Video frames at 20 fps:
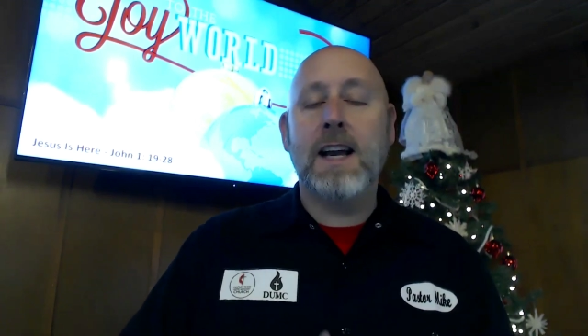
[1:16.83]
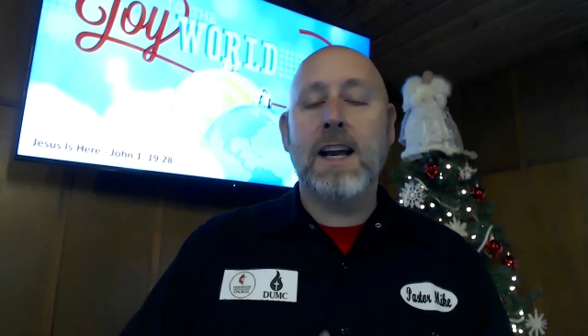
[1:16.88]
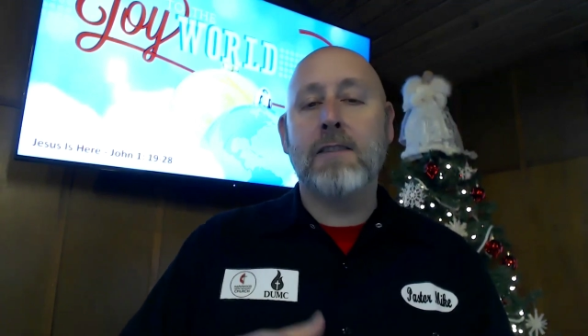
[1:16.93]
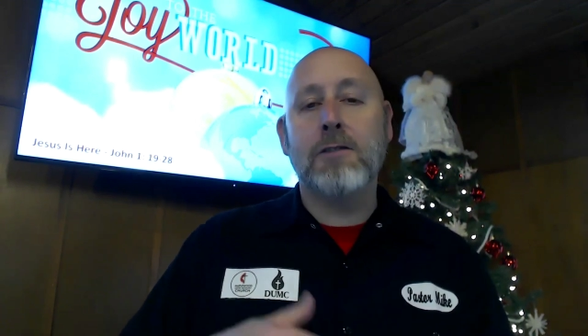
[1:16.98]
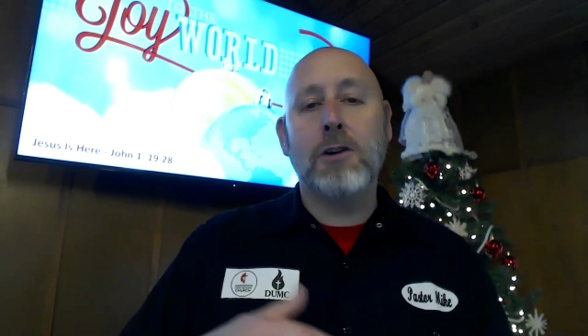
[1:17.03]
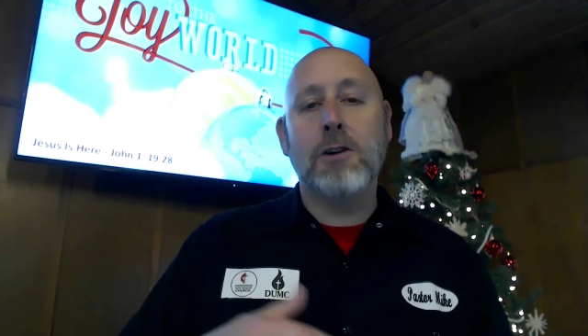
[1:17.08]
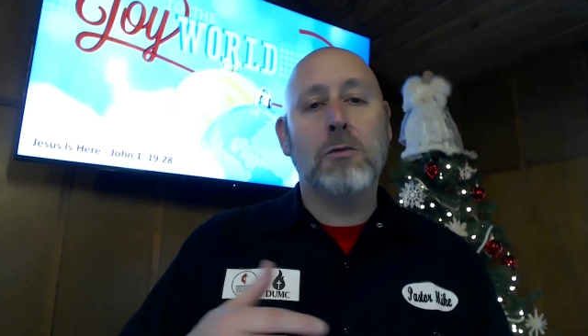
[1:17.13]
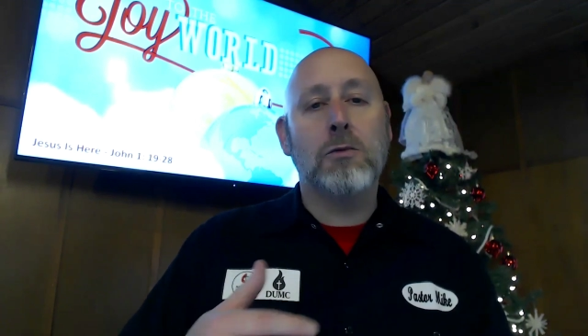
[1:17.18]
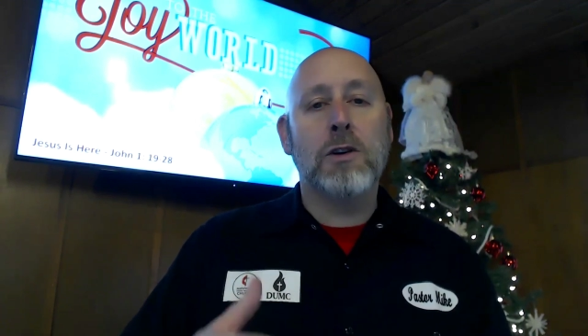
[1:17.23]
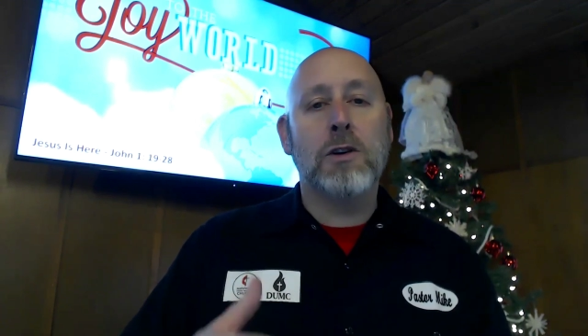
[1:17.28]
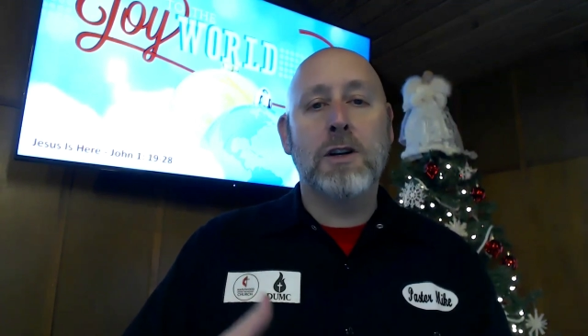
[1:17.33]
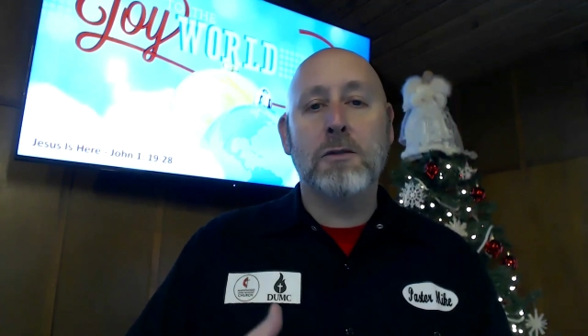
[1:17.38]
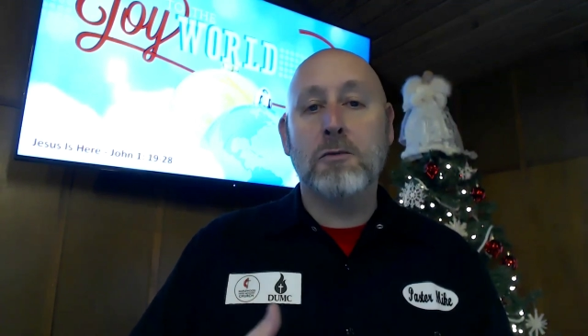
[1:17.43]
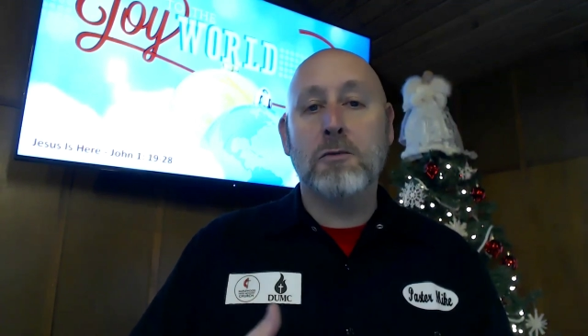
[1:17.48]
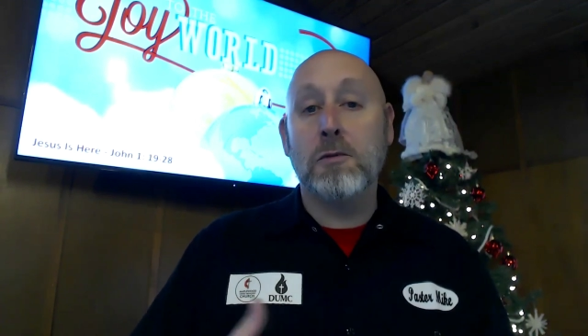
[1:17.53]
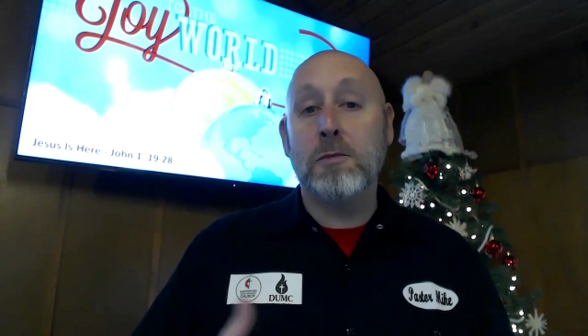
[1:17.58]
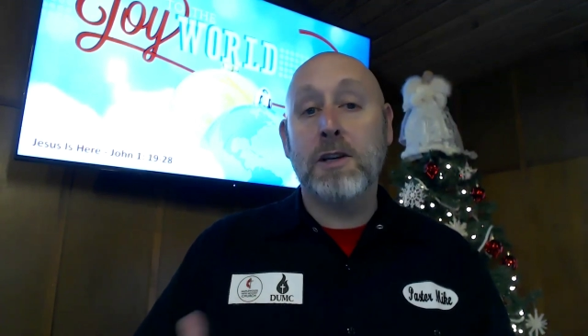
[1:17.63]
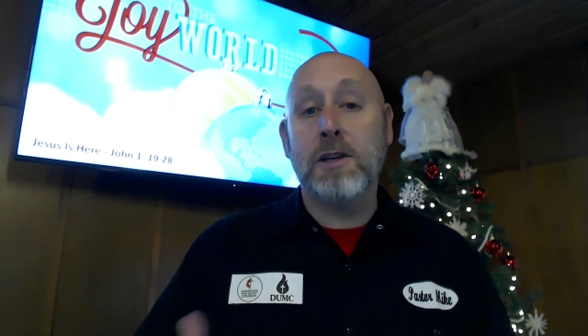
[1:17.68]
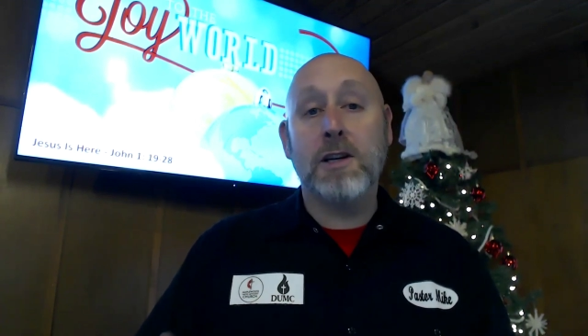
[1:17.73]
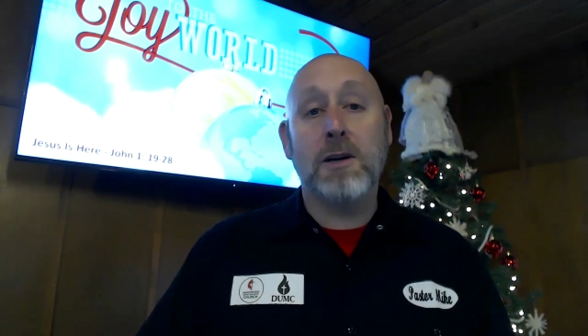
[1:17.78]
everyone
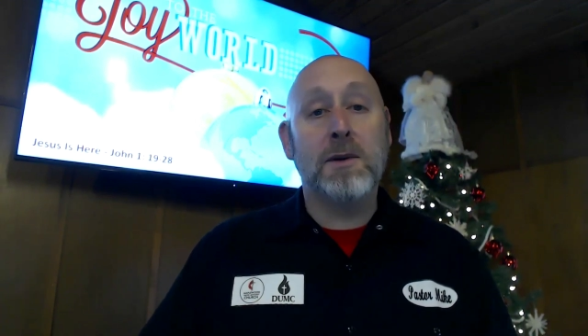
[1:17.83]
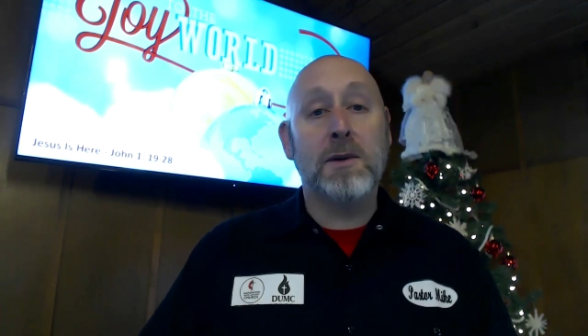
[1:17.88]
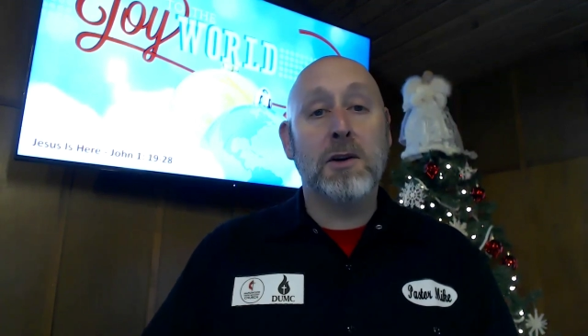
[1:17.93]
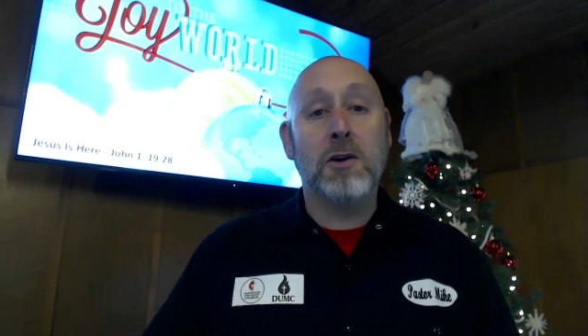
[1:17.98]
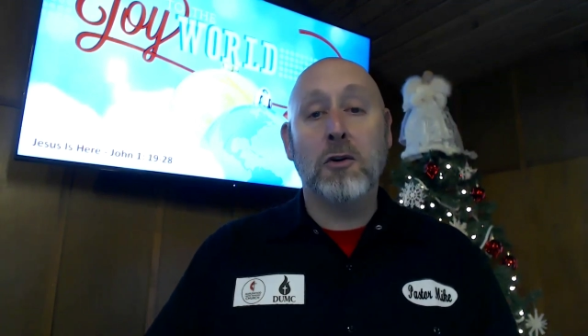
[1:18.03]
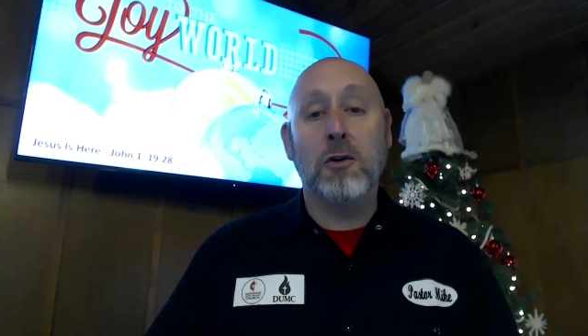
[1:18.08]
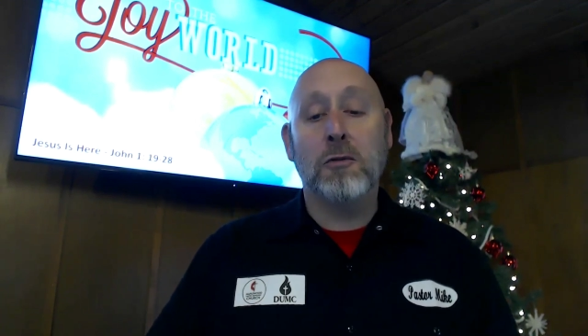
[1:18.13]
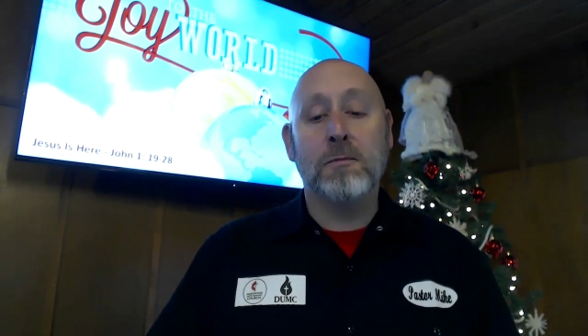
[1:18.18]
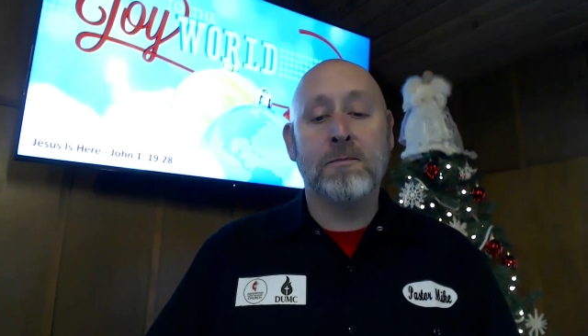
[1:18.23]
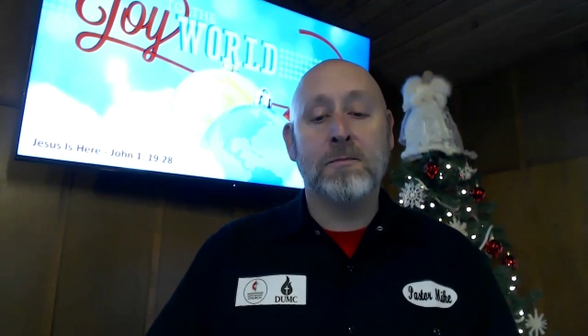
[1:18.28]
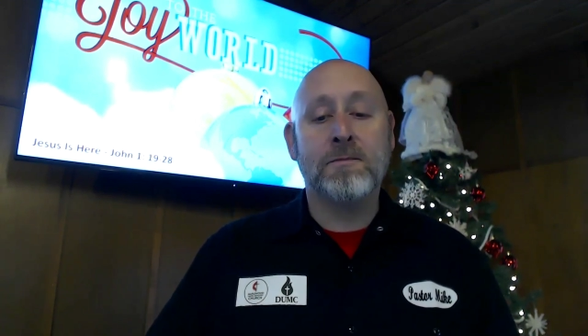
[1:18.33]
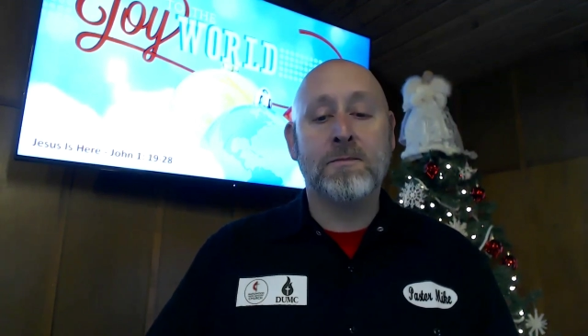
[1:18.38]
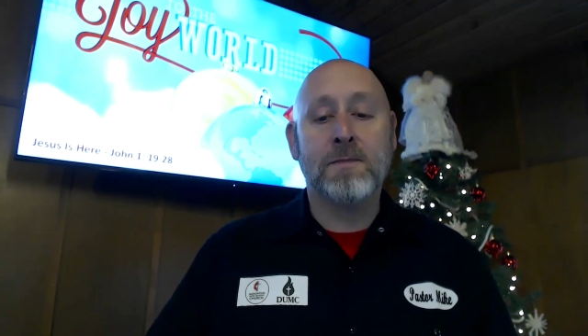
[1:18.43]
will be coming home.